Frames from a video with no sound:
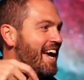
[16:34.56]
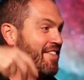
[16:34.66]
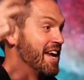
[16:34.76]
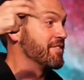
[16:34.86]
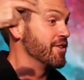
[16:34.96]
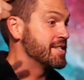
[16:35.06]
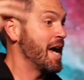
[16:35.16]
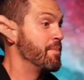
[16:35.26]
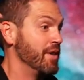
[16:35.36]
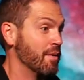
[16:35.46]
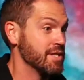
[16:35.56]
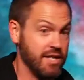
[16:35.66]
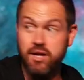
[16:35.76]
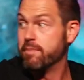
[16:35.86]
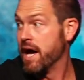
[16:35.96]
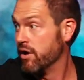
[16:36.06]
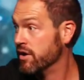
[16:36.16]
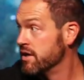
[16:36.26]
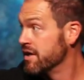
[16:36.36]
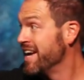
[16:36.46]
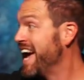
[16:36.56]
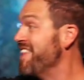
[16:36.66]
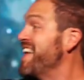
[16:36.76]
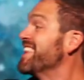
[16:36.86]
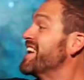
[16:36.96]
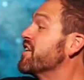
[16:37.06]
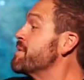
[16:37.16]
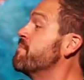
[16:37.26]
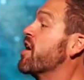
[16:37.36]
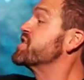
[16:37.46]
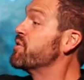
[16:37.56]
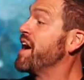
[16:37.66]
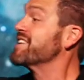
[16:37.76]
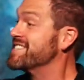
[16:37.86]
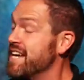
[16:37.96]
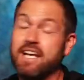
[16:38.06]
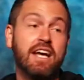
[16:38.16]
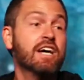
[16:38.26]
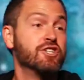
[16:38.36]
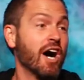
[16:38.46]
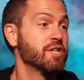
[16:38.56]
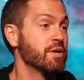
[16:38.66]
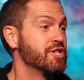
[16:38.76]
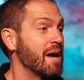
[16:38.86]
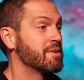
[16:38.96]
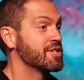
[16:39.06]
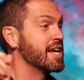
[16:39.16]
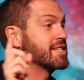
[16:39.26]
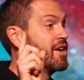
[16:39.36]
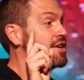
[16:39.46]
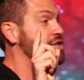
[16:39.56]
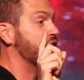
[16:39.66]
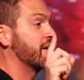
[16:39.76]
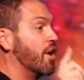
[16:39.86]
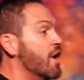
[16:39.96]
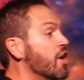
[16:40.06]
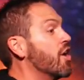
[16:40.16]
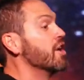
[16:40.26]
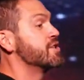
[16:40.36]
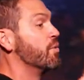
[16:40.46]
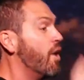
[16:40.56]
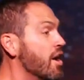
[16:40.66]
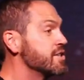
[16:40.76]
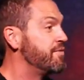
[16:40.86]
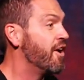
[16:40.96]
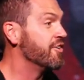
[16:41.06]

and then after this happened, there was another battle. And they literally march around a city, Joshua chapter 6, called Jericho, caused the walls to fall